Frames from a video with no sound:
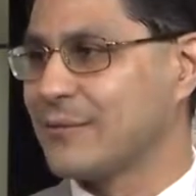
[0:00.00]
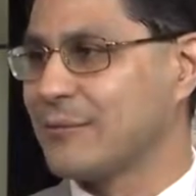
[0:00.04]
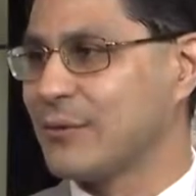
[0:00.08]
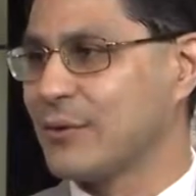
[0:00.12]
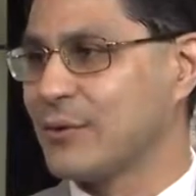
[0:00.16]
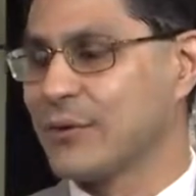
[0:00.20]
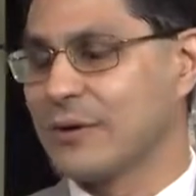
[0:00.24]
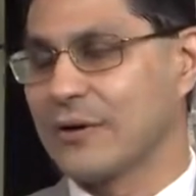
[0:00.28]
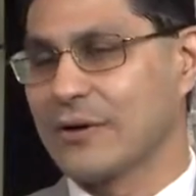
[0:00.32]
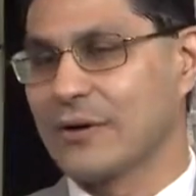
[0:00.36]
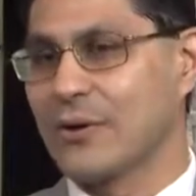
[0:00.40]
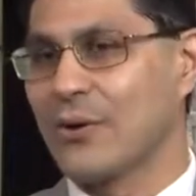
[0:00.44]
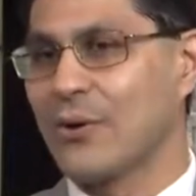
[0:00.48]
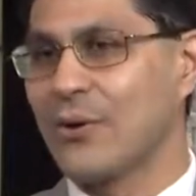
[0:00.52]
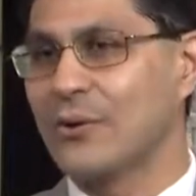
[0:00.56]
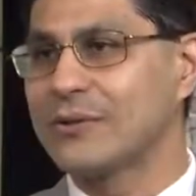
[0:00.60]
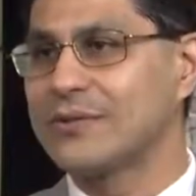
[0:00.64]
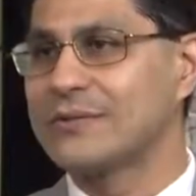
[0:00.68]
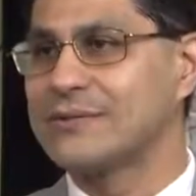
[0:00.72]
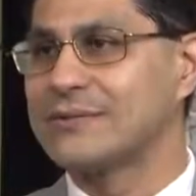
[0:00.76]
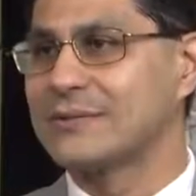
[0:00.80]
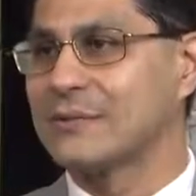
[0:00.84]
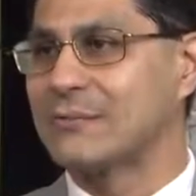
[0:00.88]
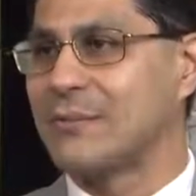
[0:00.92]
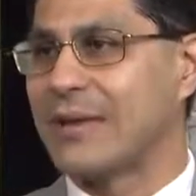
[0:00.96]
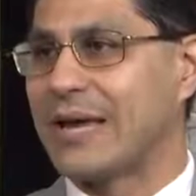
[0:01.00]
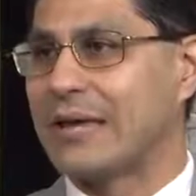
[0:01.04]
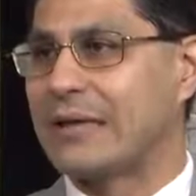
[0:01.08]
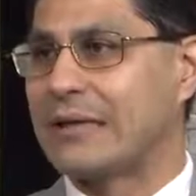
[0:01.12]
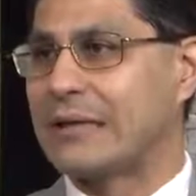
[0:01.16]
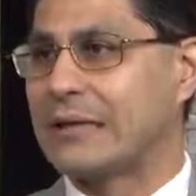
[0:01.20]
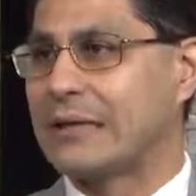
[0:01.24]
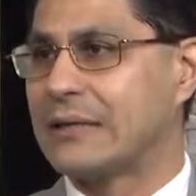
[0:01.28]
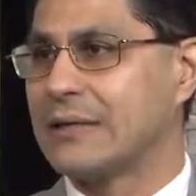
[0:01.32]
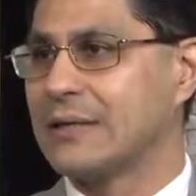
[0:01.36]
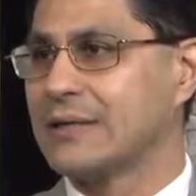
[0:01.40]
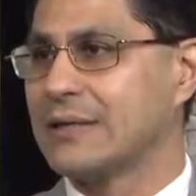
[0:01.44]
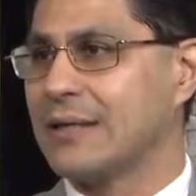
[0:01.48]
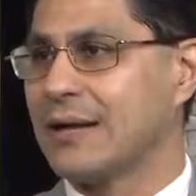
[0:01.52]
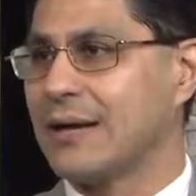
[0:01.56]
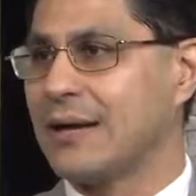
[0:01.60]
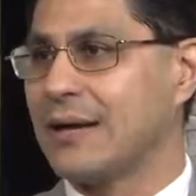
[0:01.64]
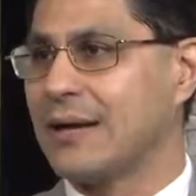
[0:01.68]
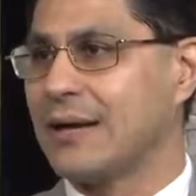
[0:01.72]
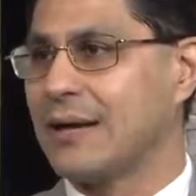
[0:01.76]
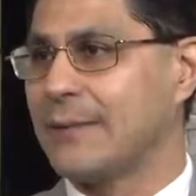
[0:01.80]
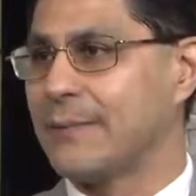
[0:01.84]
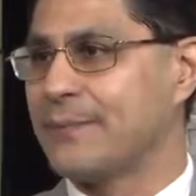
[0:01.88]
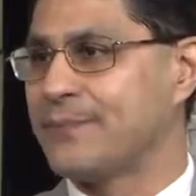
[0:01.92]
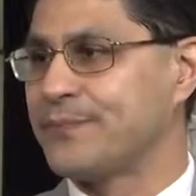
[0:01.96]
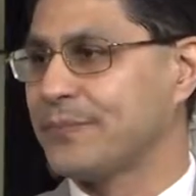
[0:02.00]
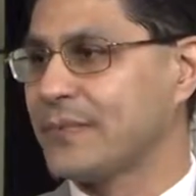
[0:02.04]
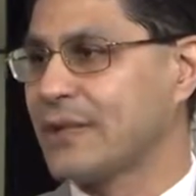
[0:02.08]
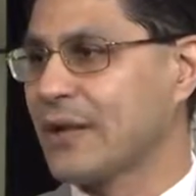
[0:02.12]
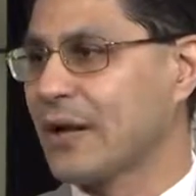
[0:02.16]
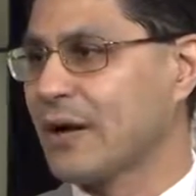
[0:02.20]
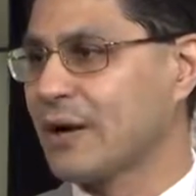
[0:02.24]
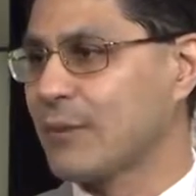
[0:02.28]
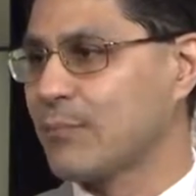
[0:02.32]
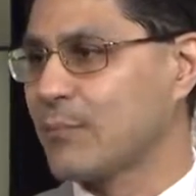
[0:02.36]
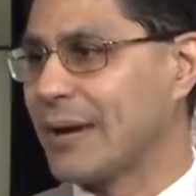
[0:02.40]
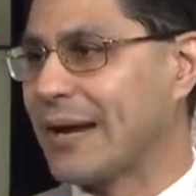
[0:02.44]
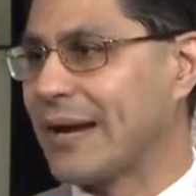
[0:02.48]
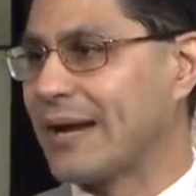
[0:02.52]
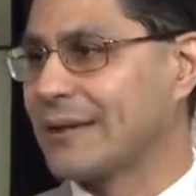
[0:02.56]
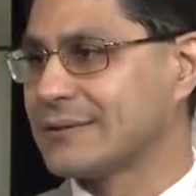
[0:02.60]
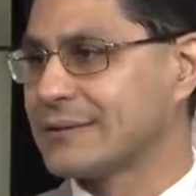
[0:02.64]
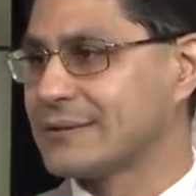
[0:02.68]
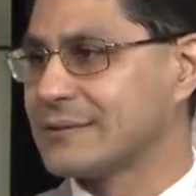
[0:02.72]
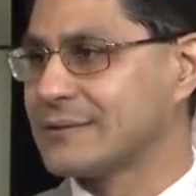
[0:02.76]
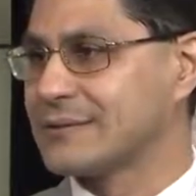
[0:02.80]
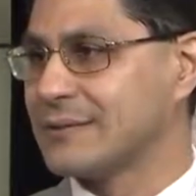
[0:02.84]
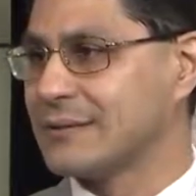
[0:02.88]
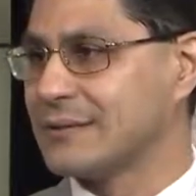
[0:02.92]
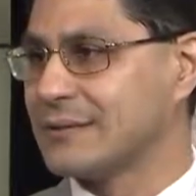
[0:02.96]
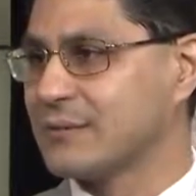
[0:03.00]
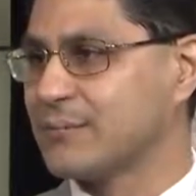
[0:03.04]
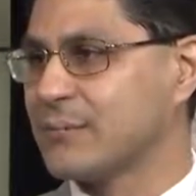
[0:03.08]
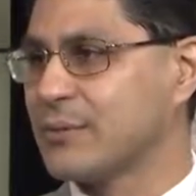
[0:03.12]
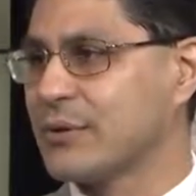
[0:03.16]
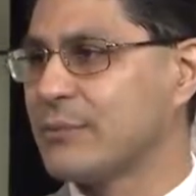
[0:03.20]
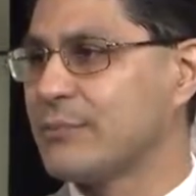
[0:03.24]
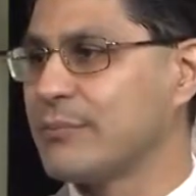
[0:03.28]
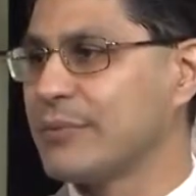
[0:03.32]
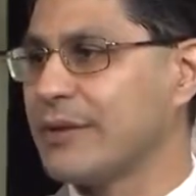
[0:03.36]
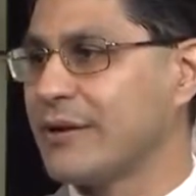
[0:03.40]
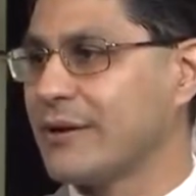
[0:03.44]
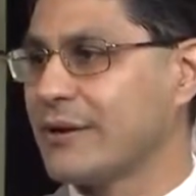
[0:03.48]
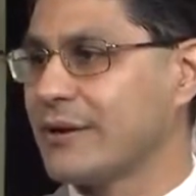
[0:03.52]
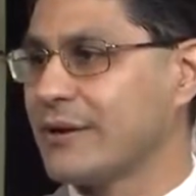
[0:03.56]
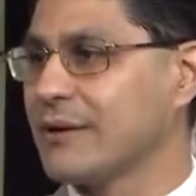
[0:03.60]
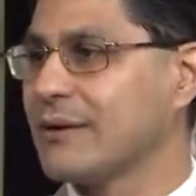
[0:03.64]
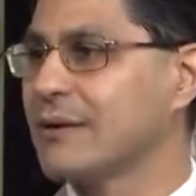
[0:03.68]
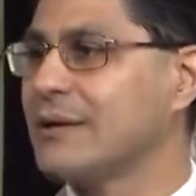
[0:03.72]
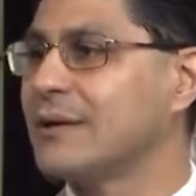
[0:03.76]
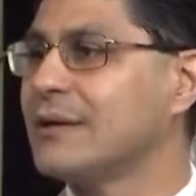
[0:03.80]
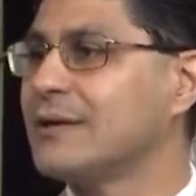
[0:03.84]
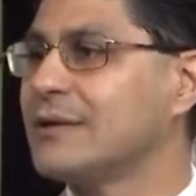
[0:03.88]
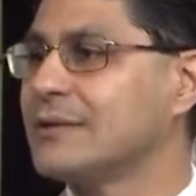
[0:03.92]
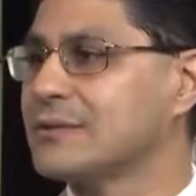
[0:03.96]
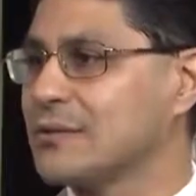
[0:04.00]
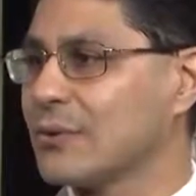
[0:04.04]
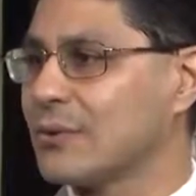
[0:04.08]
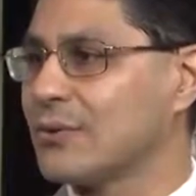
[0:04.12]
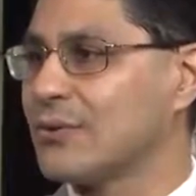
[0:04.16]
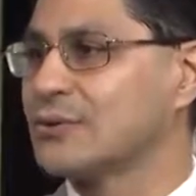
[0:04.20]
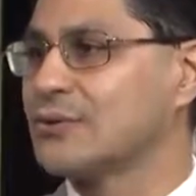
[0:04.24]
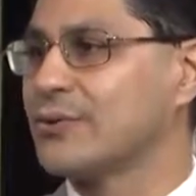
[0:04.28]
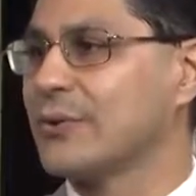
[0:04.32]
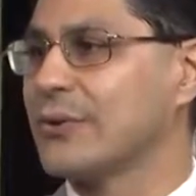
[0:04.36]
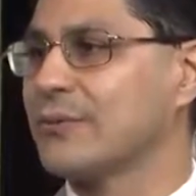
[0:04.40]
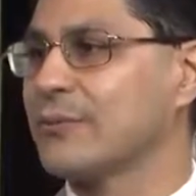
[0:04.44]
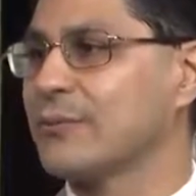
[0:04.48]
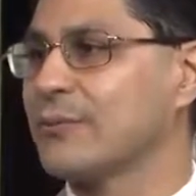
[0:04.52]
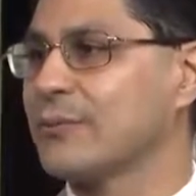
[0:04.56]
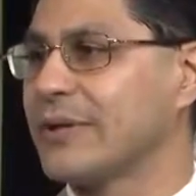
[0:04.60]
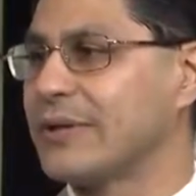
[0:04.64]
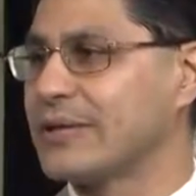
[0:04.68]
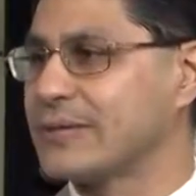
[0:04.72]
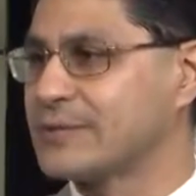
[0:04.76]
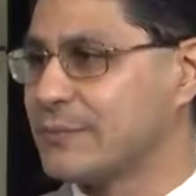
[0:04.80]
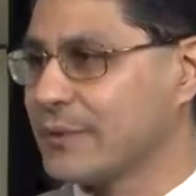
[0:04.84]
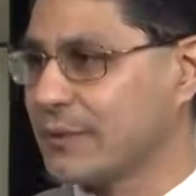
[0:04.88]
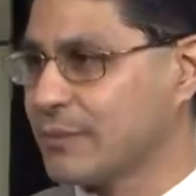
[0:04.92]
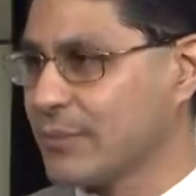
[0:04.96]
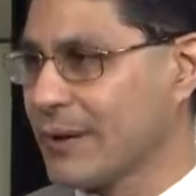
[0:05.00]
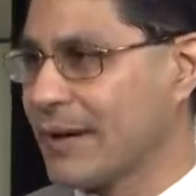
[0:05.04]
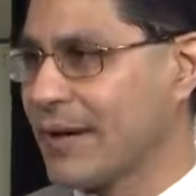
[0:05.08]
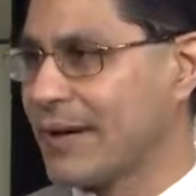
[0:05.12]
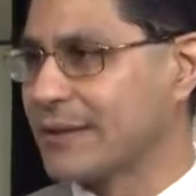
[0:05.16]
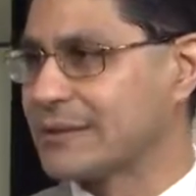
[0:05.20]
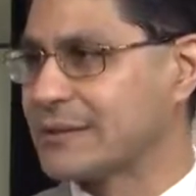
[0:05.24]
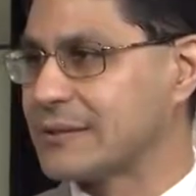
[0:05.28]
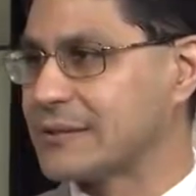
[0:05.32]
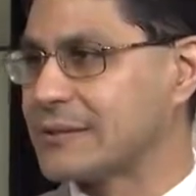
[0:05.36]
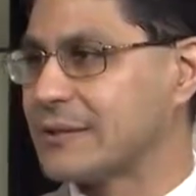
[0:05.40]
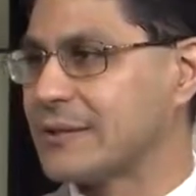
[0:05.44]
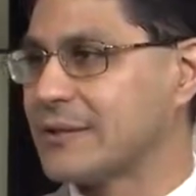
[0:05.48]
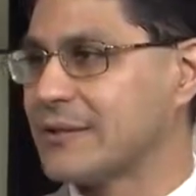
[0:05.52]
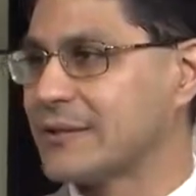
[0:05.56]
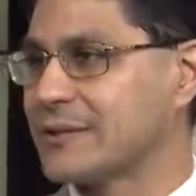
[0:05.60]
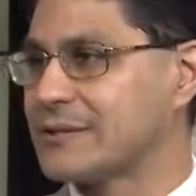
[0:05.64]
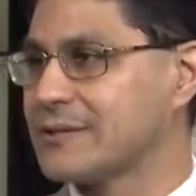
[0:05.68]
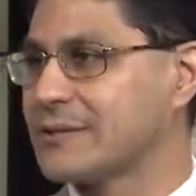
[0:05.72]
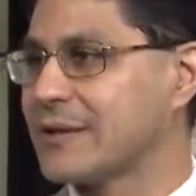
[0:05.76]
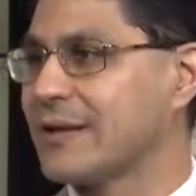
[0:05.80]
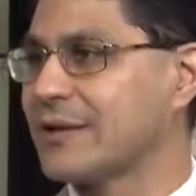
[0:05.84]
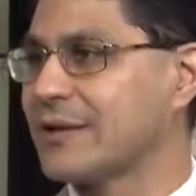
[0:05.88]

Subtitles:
But our goal is to make our practice the premier total joint replacement practice here in San